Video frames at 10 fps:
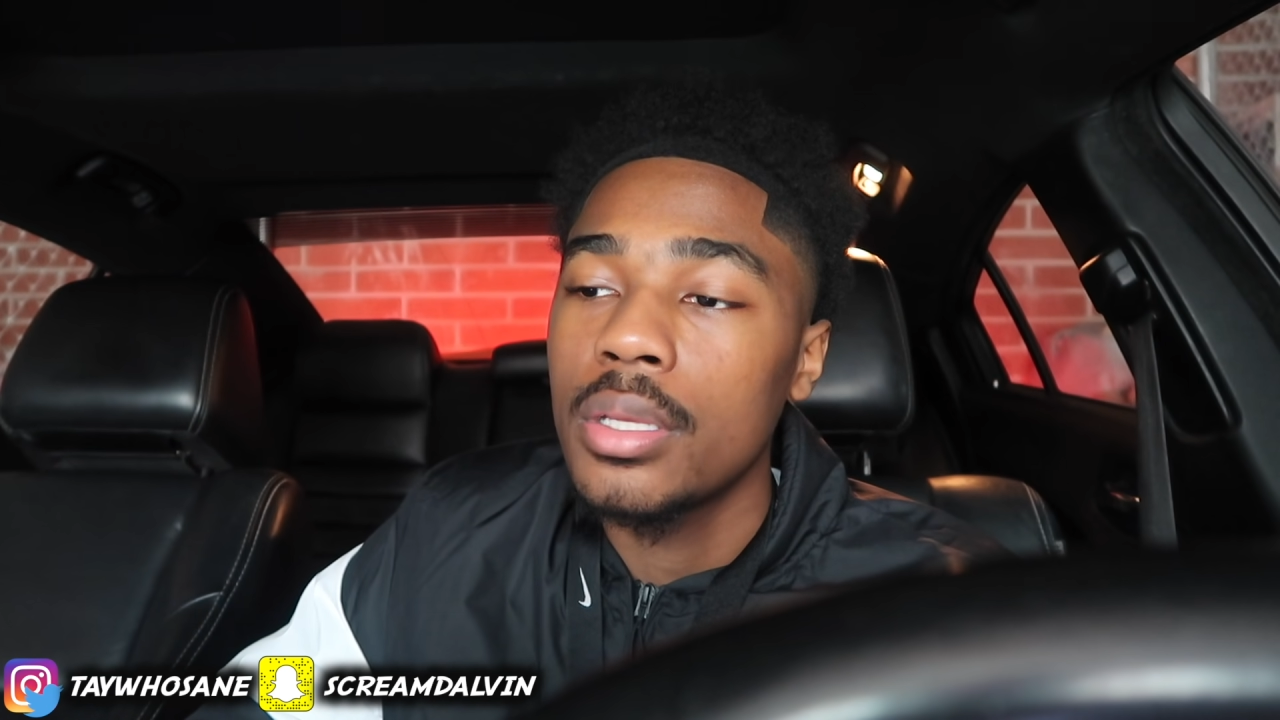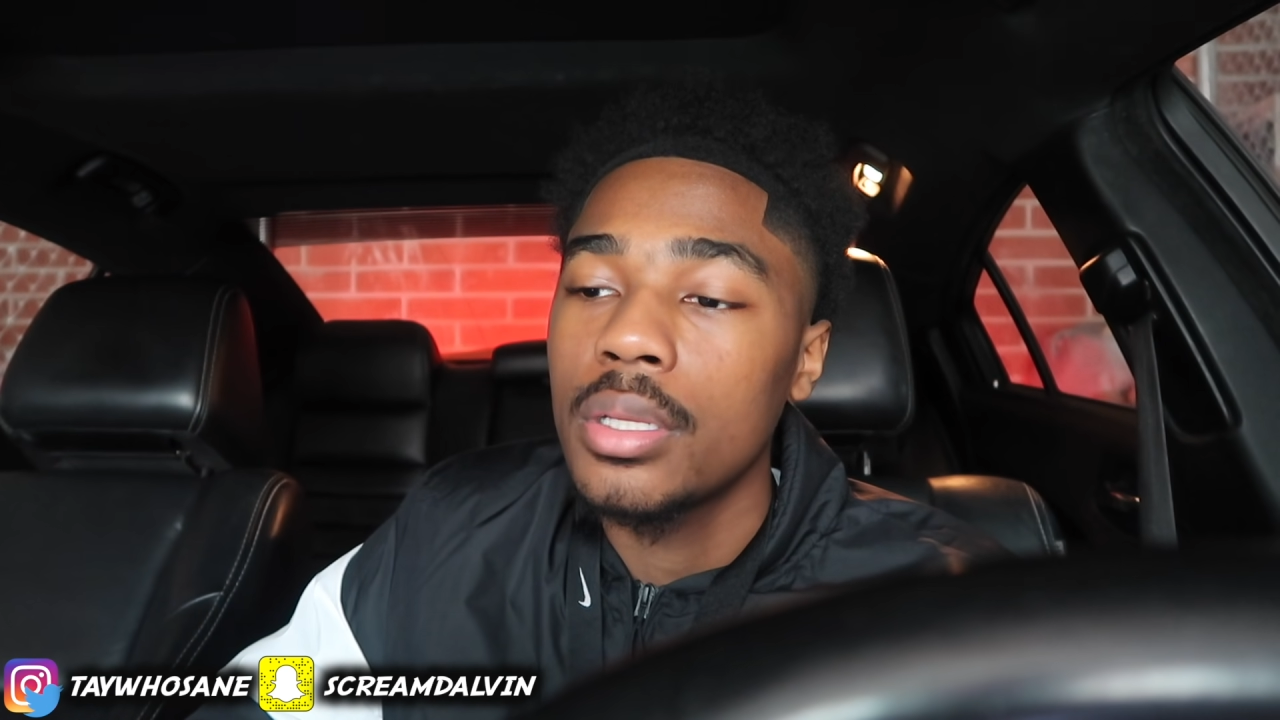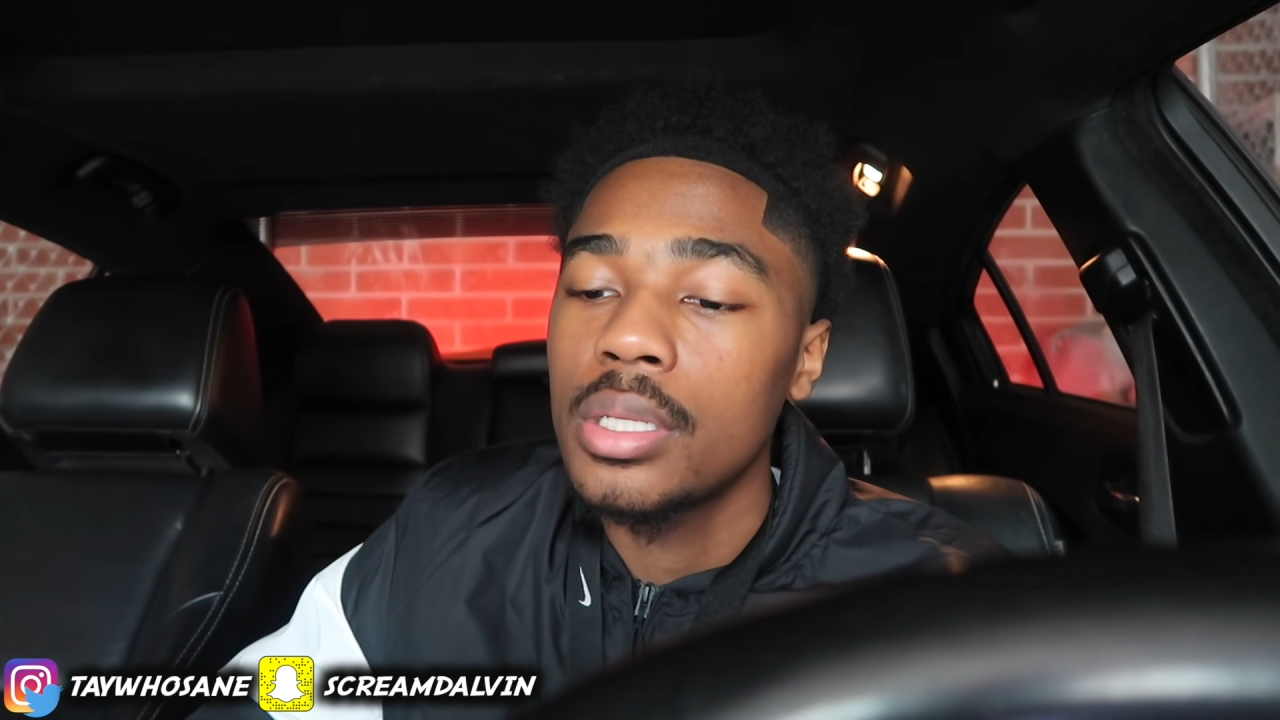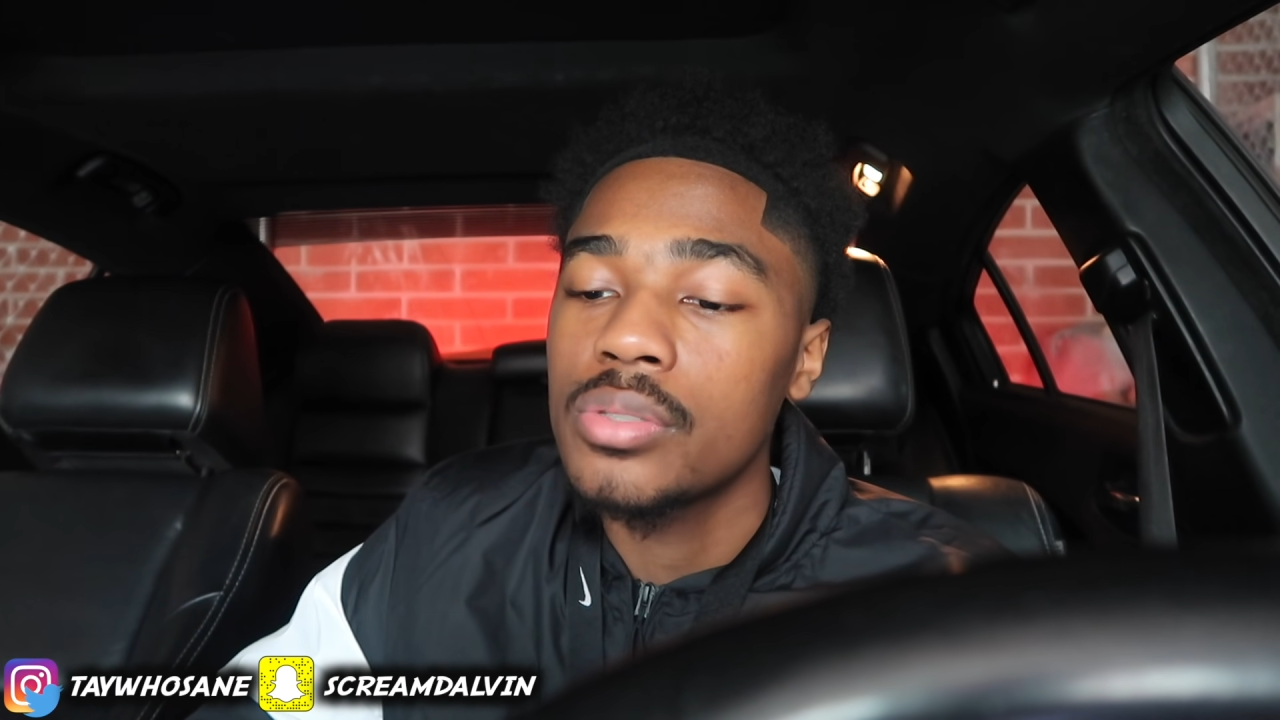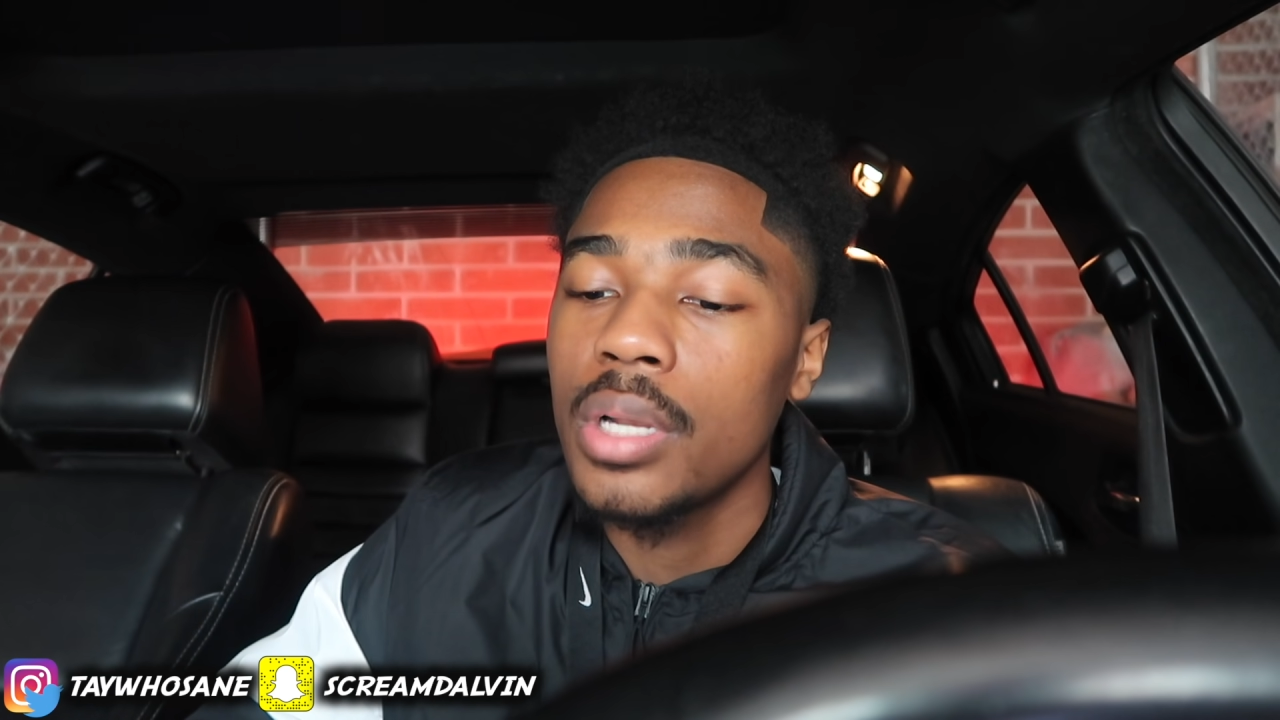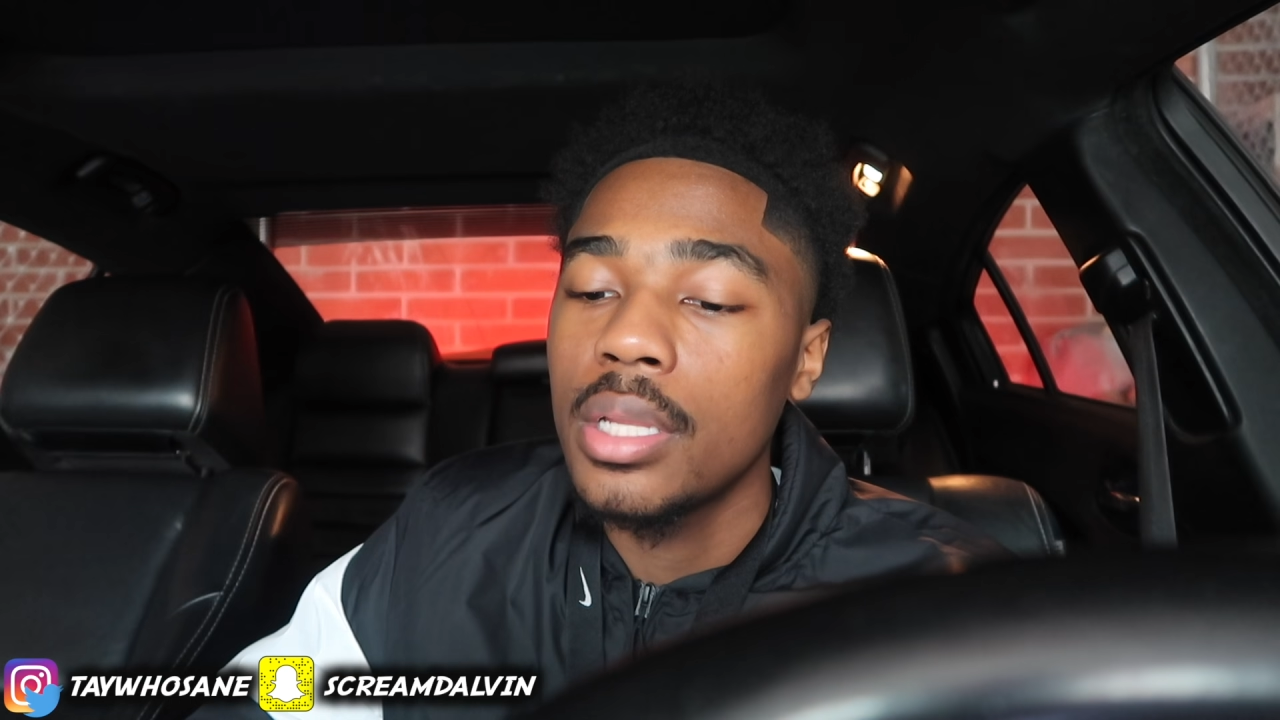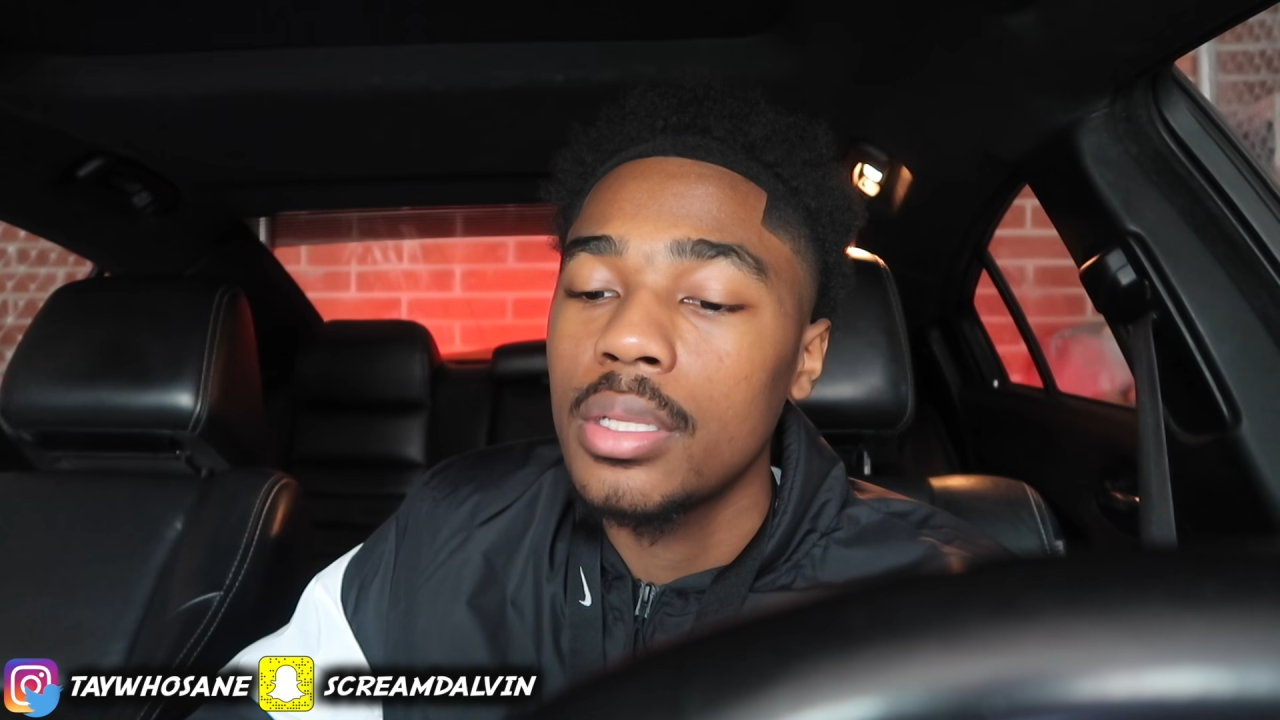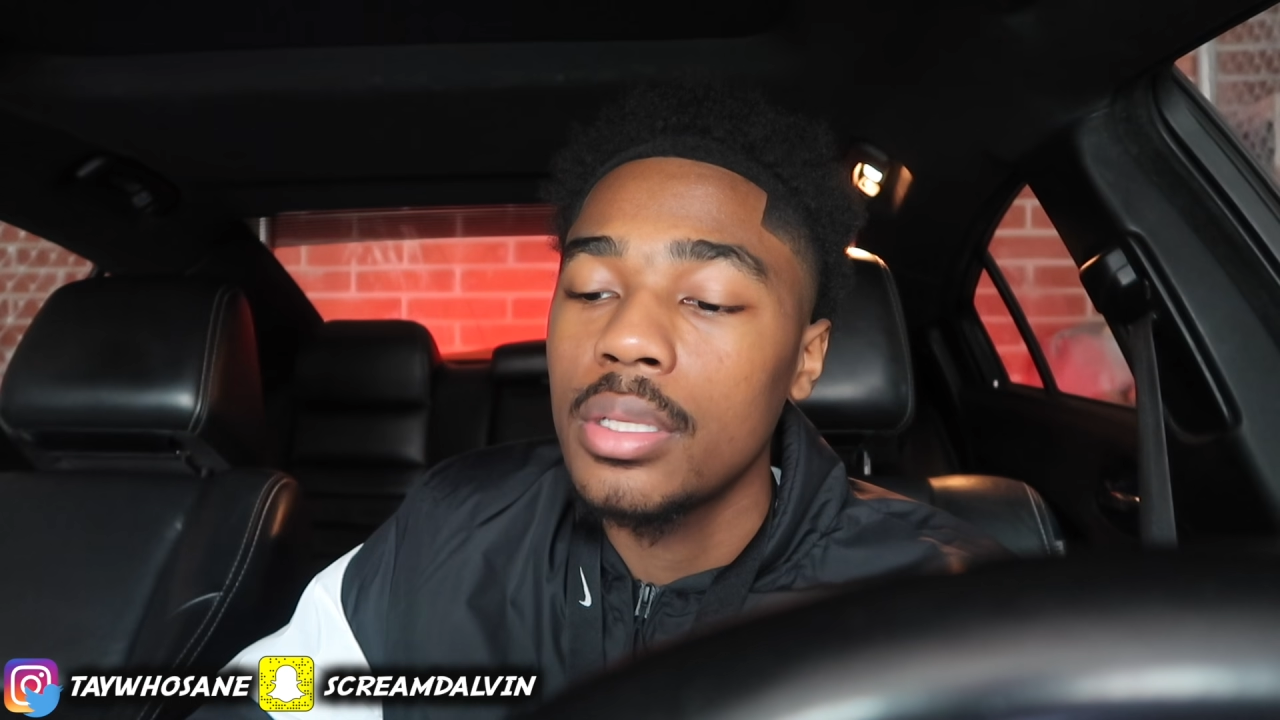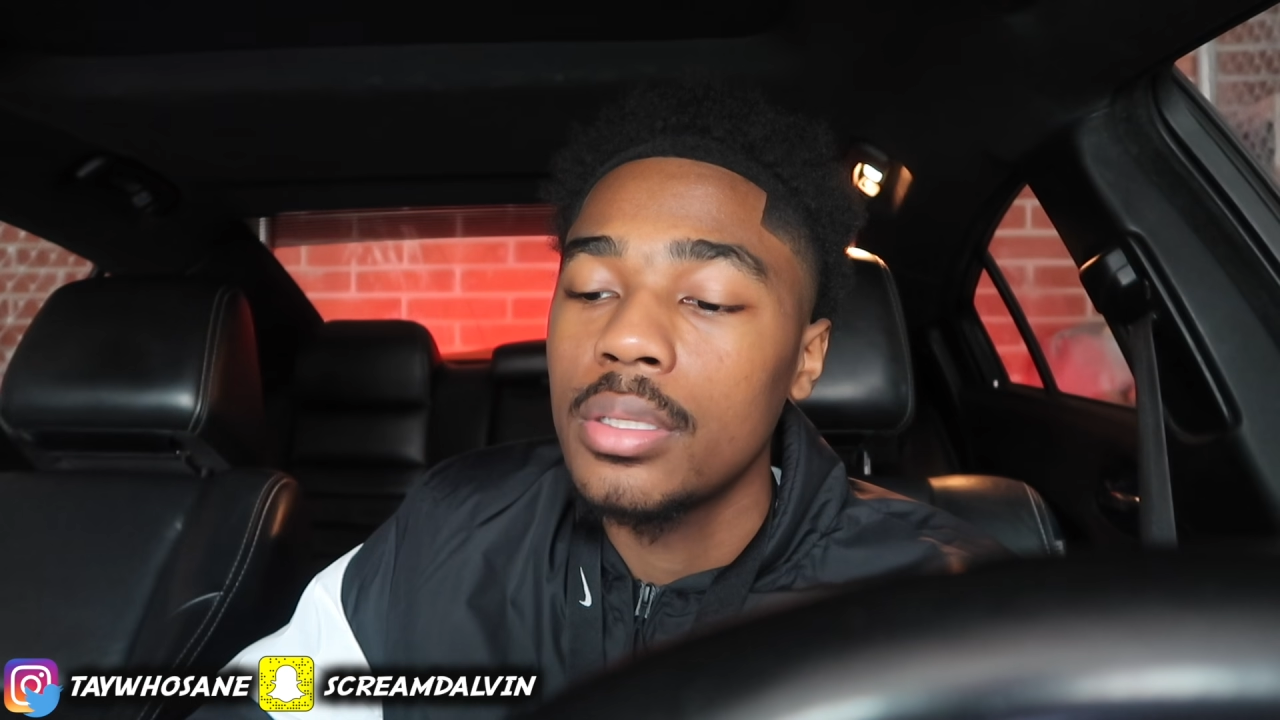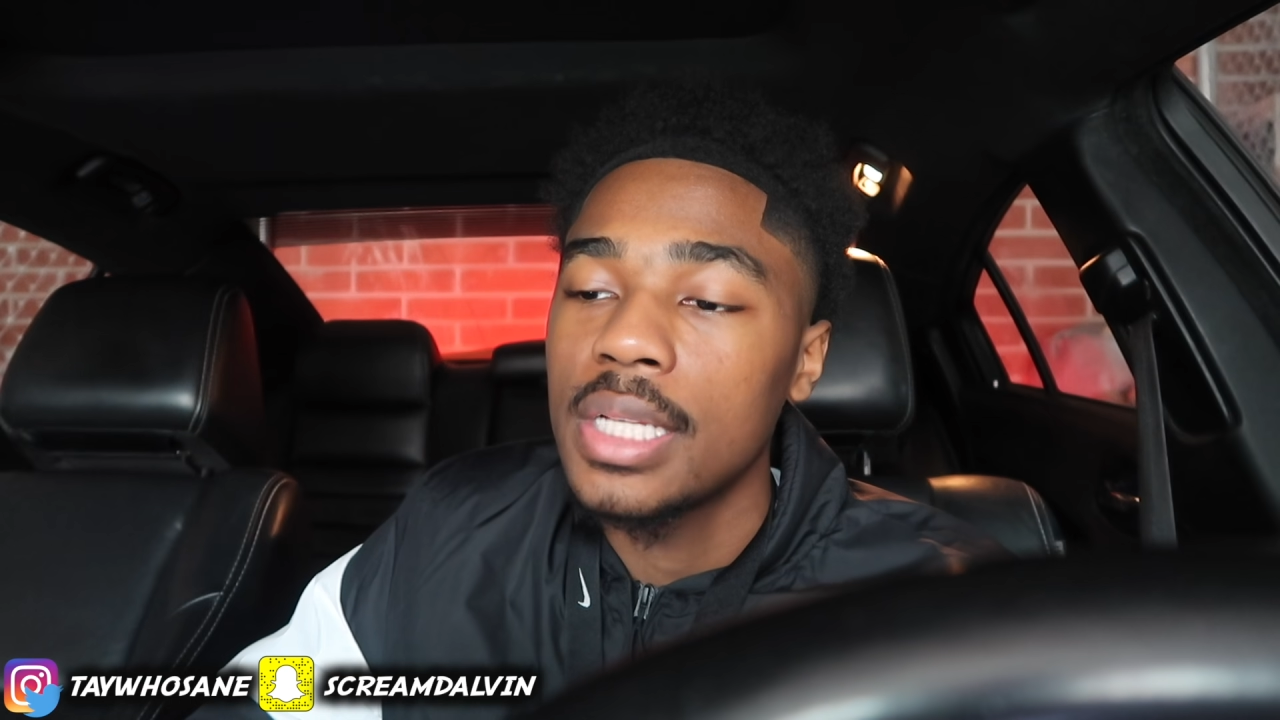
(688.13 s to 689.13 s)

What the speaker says: And that's what I did.